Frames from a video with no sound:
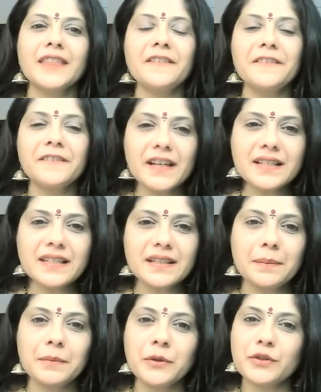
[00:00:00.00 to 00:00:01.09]
the first
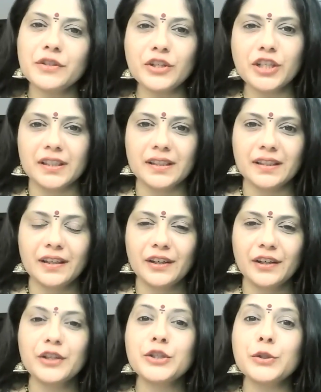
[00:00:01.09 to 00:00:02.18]
musician
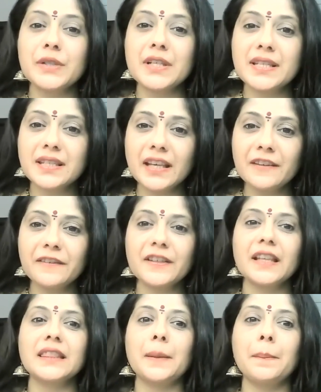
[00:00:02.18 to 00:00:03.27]
to receive
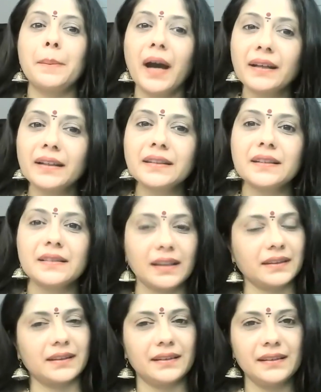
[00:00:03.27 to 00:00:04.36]
the Bharat
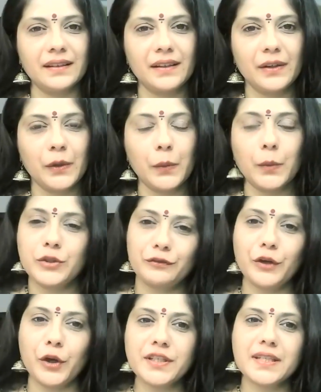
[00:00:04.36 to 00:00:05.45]
Ratna, which of
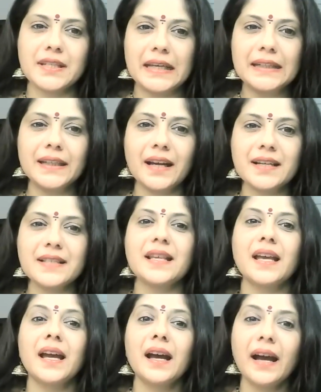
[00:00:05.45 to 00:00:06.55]
course is India's
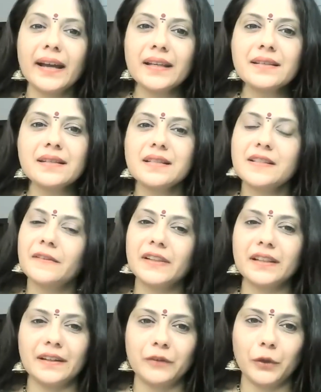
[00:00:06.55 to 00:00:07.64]
highest
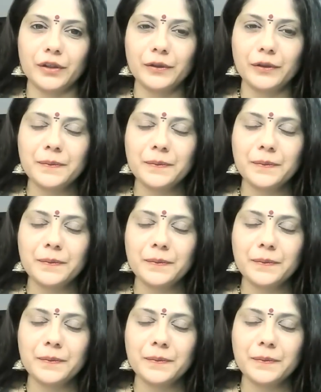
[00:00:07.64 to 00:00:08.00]
civilian award.